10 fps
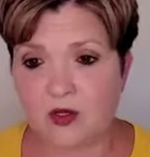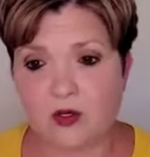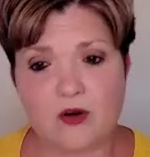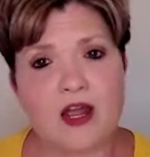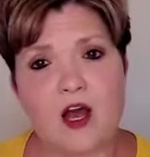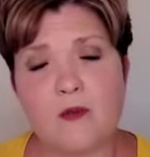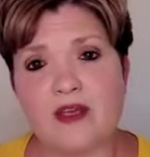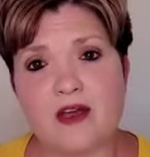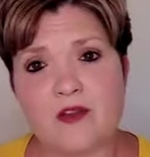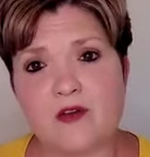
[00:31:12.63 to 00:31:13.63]
you're
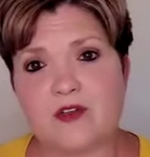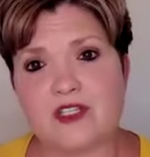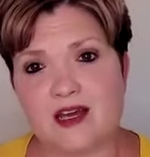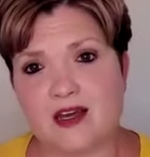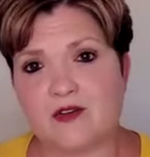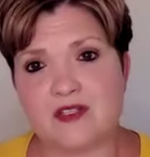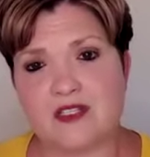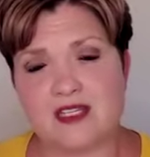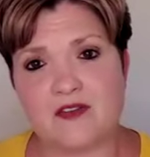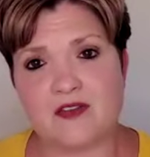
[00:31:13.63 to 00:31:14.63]
helping others to
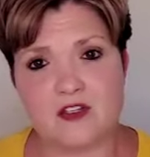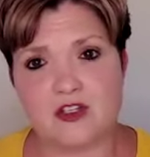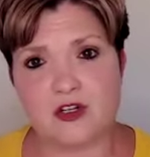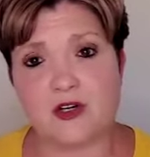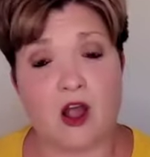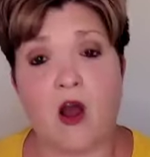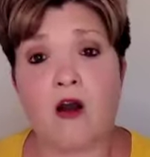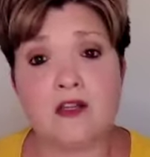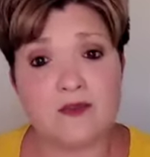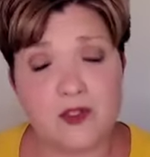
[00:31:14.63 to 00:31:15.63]
understand this journey.
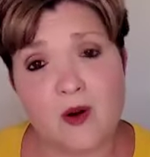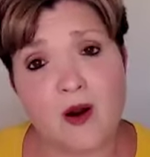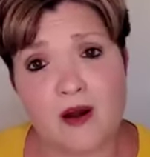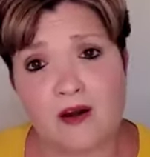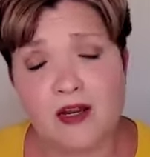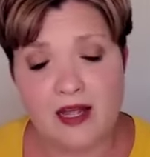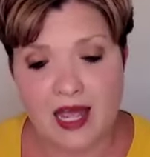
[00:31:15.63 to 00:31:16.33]
All of you are.